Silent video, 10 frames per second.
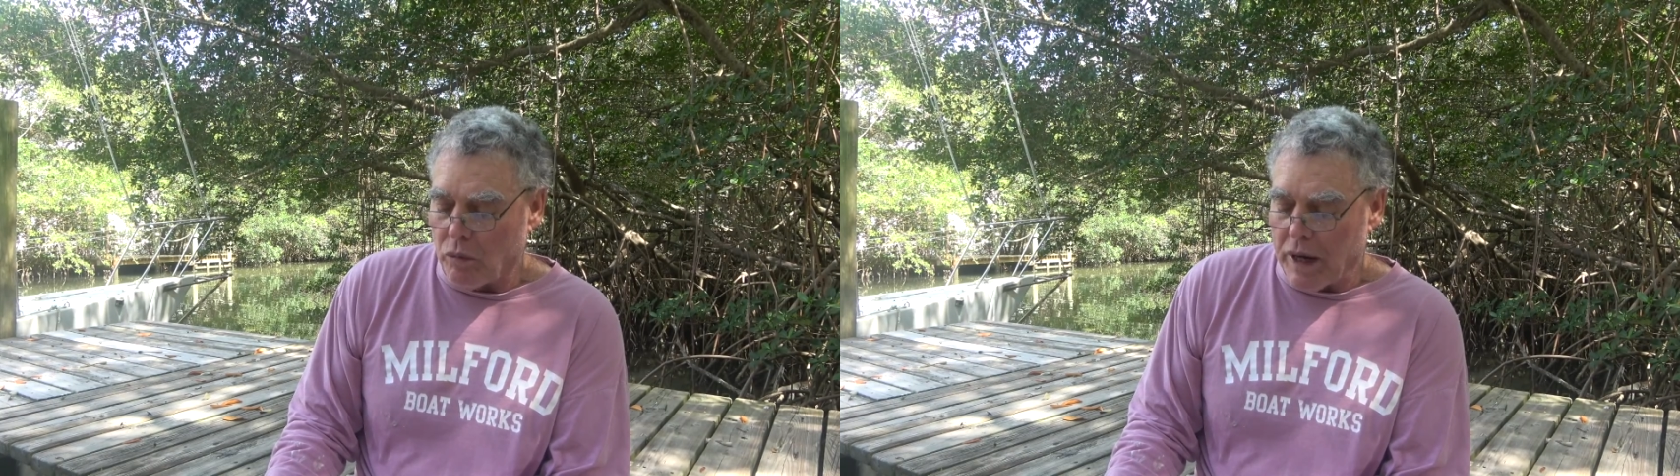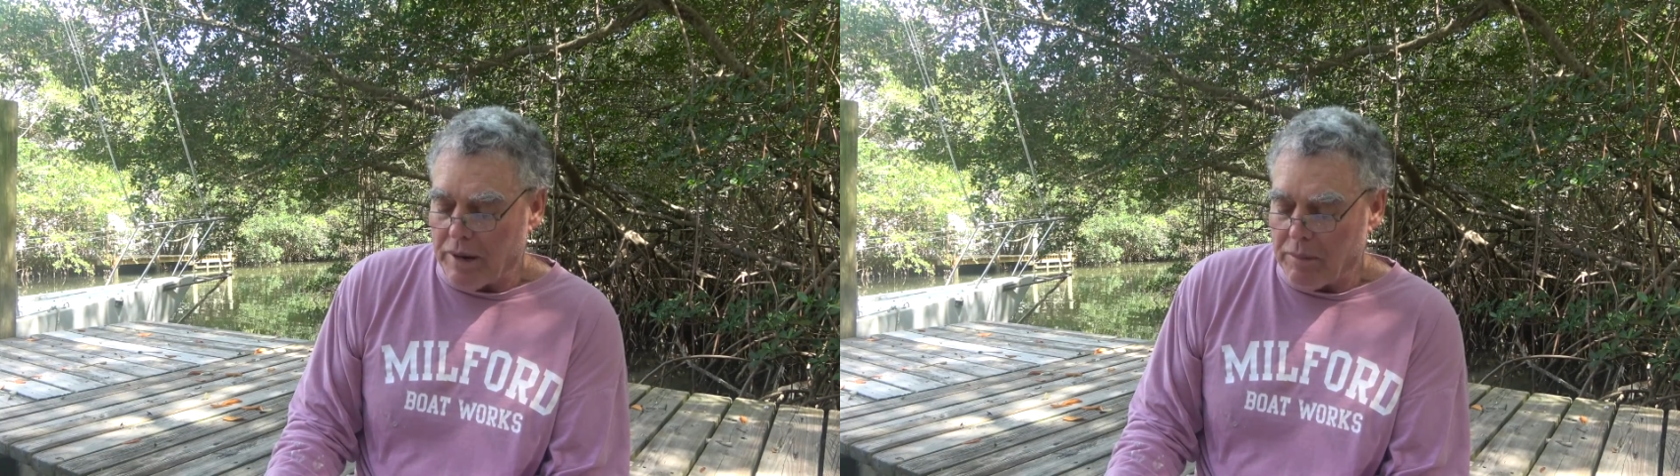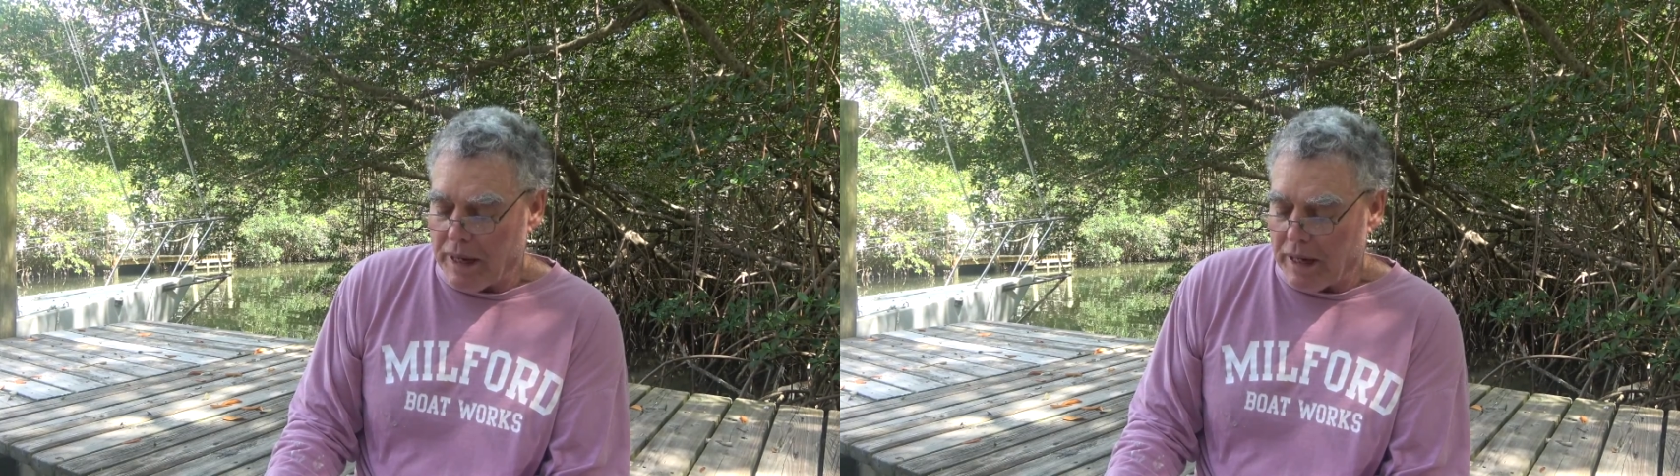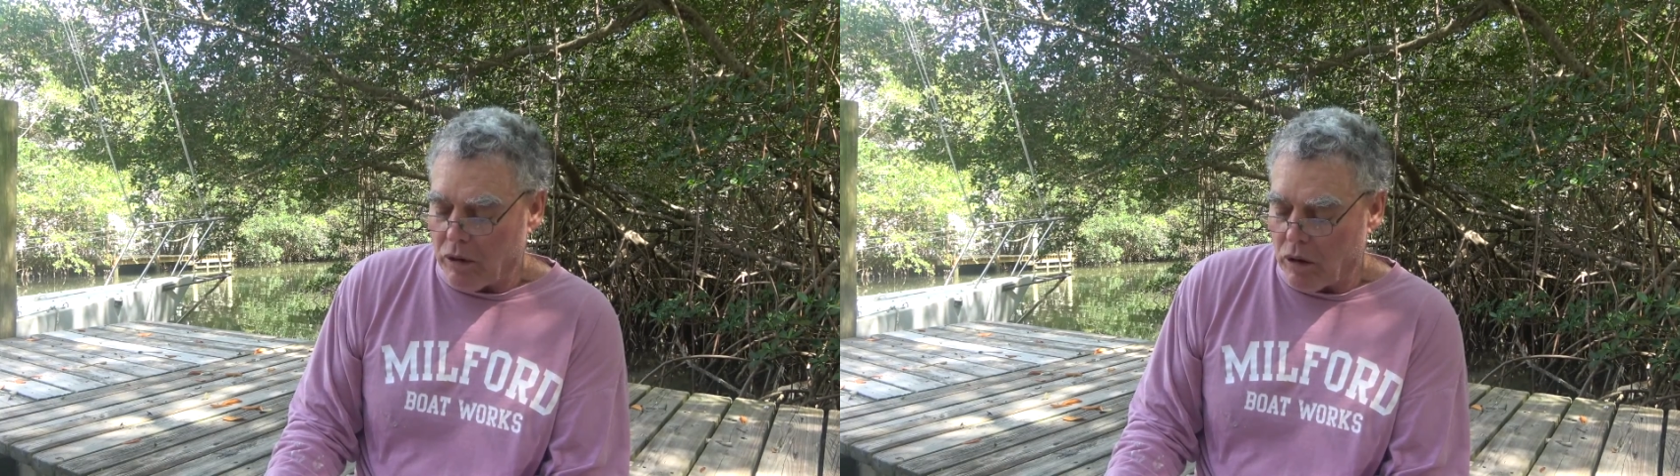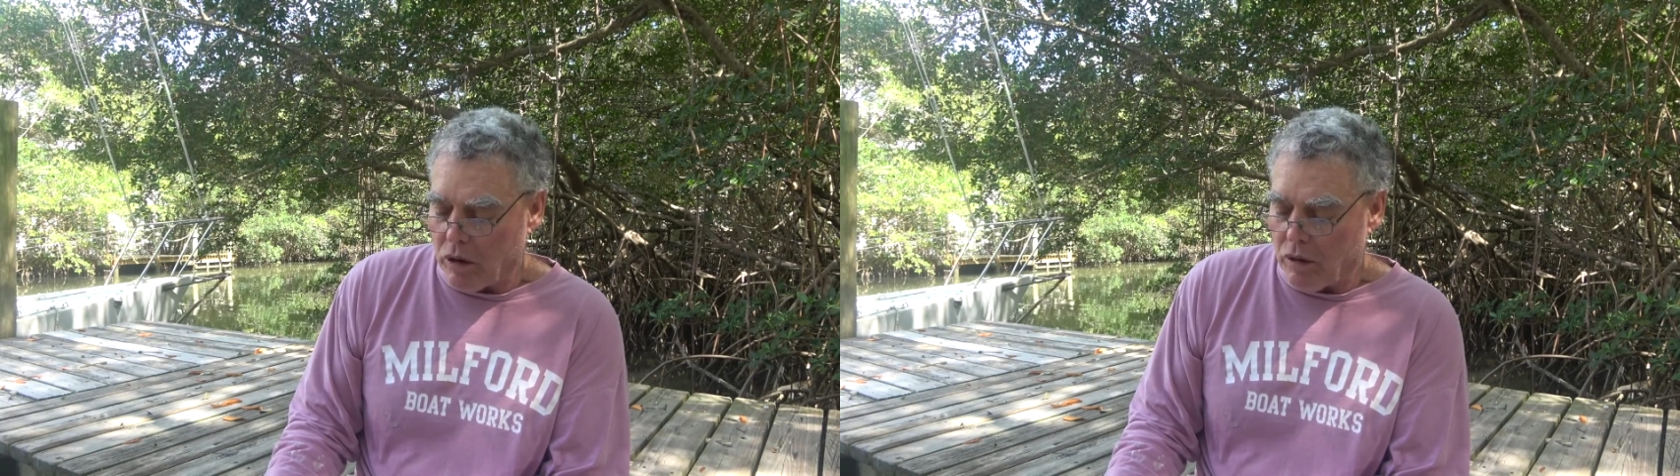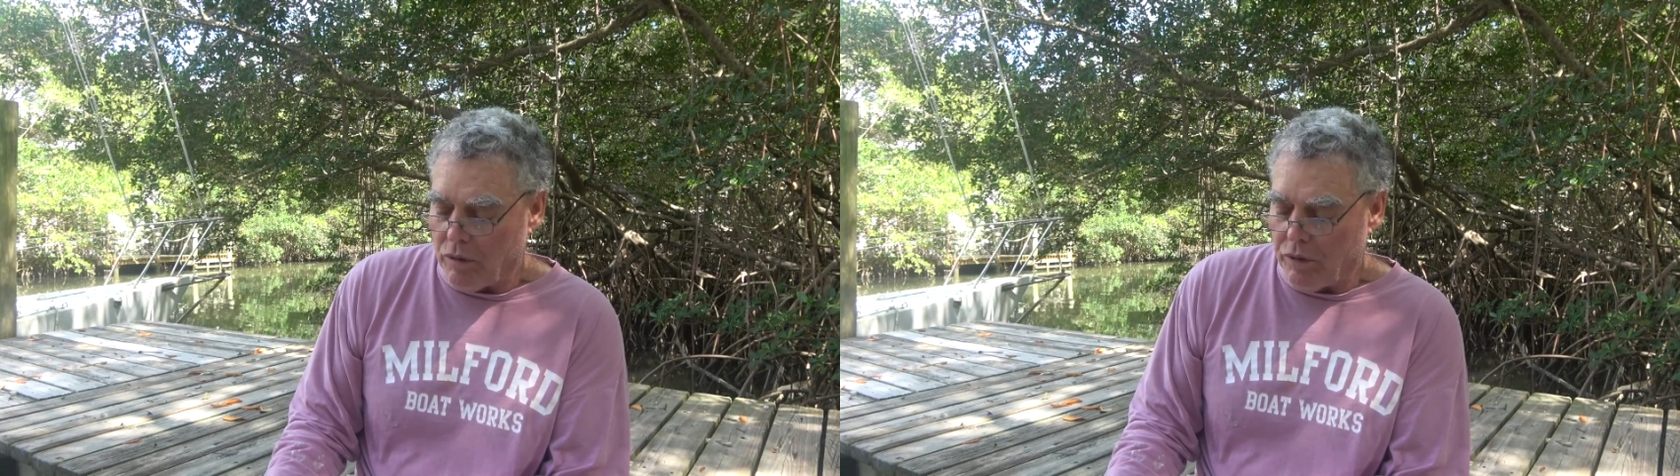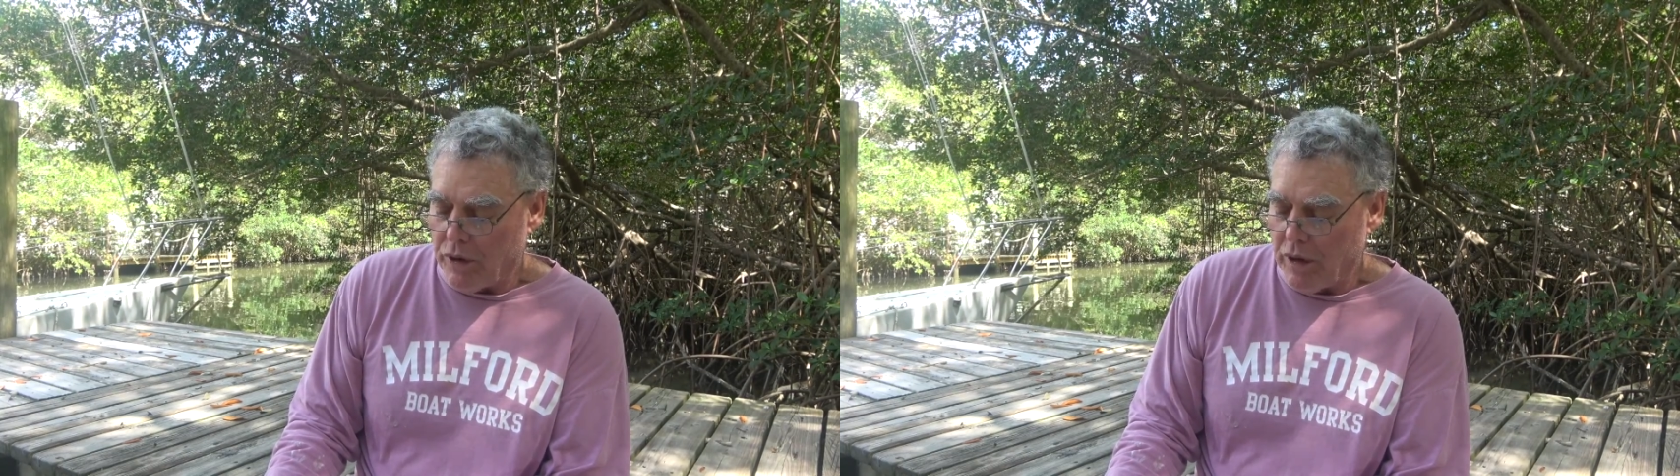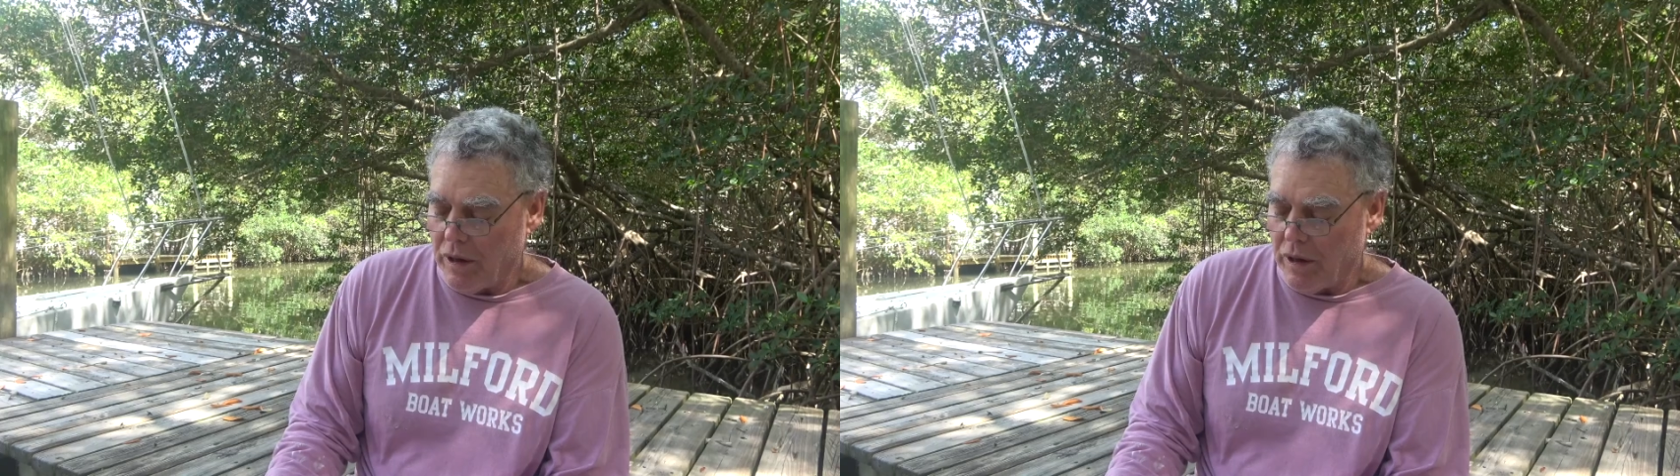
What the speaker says: red mangrove,